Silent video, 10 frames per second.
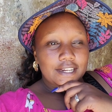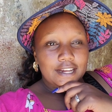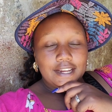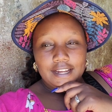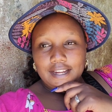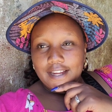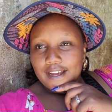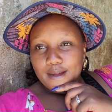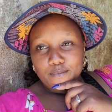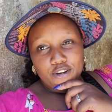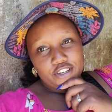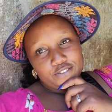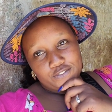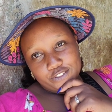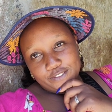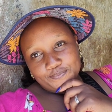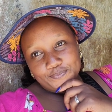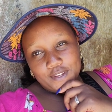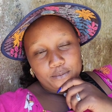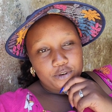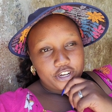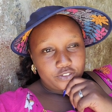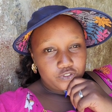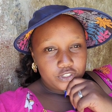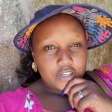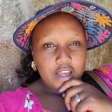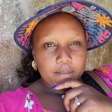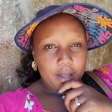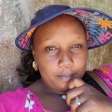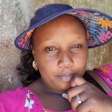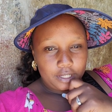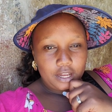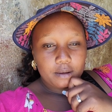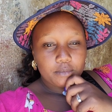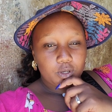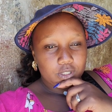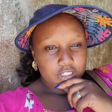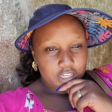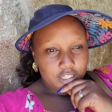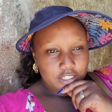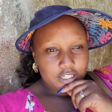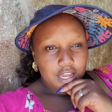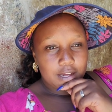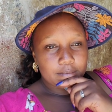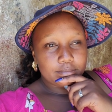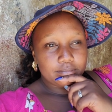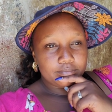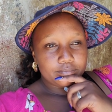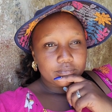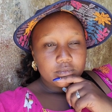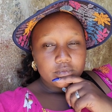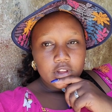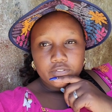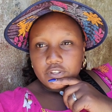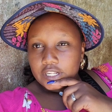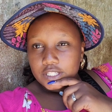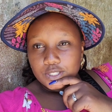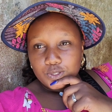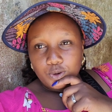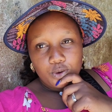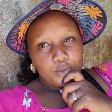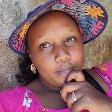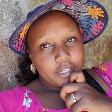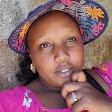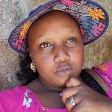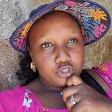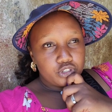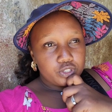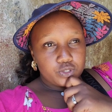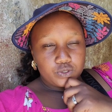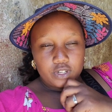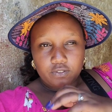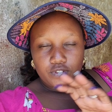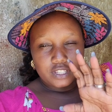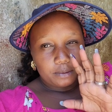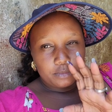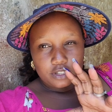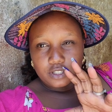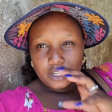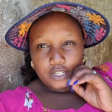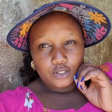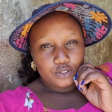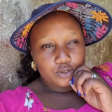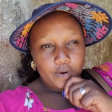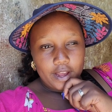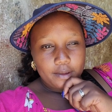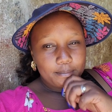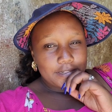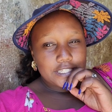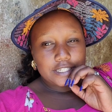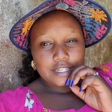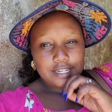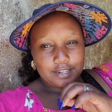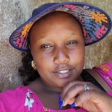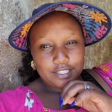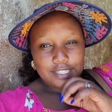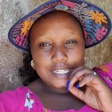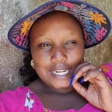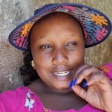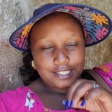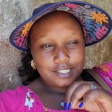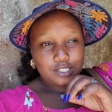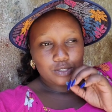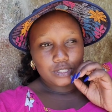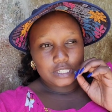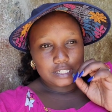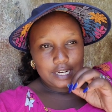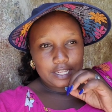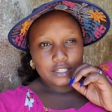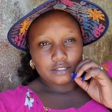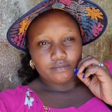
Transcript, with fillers: uh, I'm grateful. I'm grateful. I'm happy. I'm content. I'm feeling so many emotions today for some reason. I don't know why, but great gratitude is like,